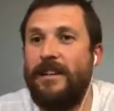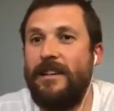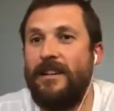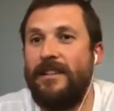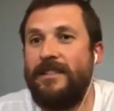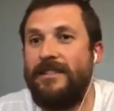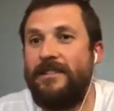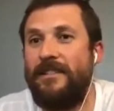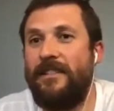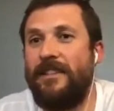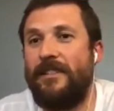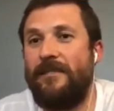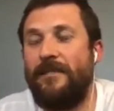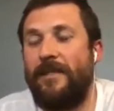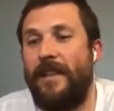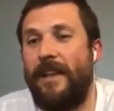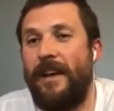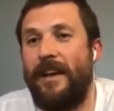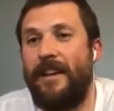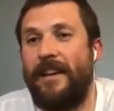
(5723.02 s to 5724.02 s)
No need
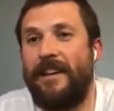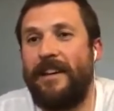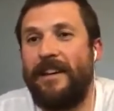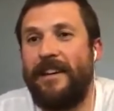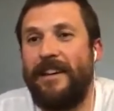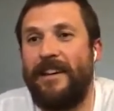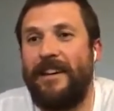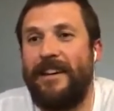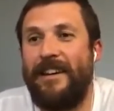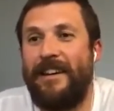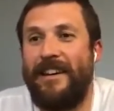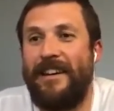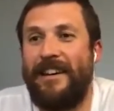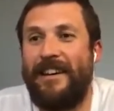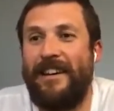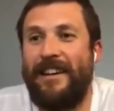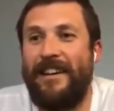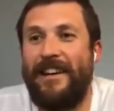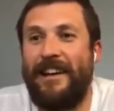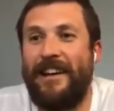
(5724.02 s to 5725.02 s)
for that.
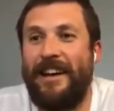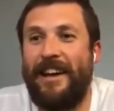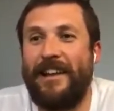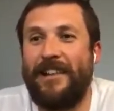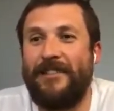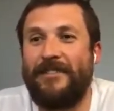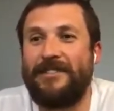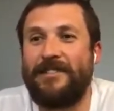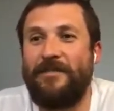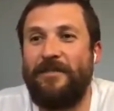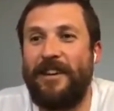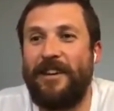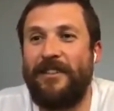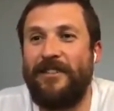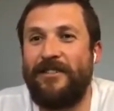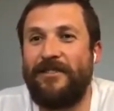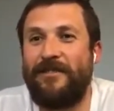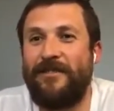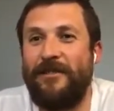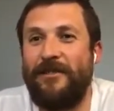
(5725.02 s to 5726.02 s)
How long's he been
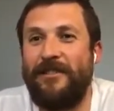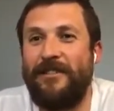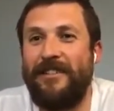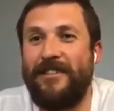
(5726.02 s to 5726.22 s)
gone for?